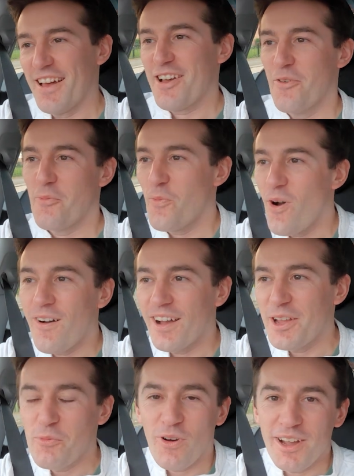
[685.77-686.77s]
Why?
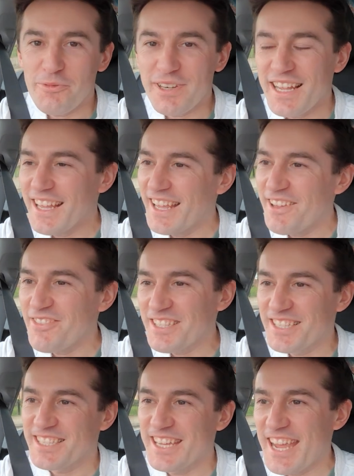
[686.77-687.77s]
Why would it even
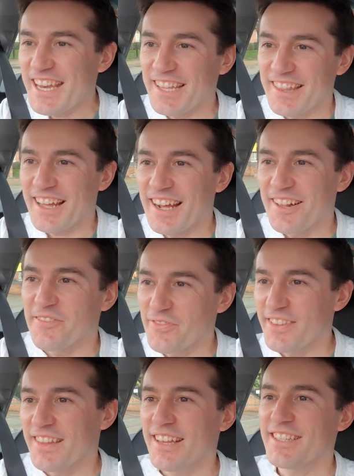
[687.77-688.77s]
steer at that?
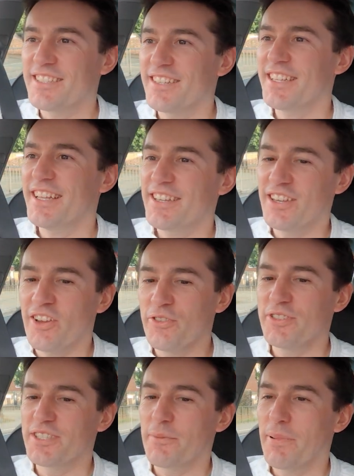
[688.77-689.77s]
It's like it knows
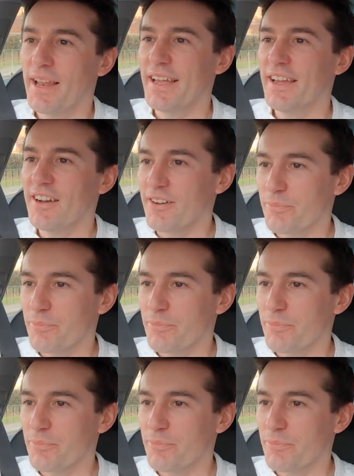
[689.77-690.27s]
to play up.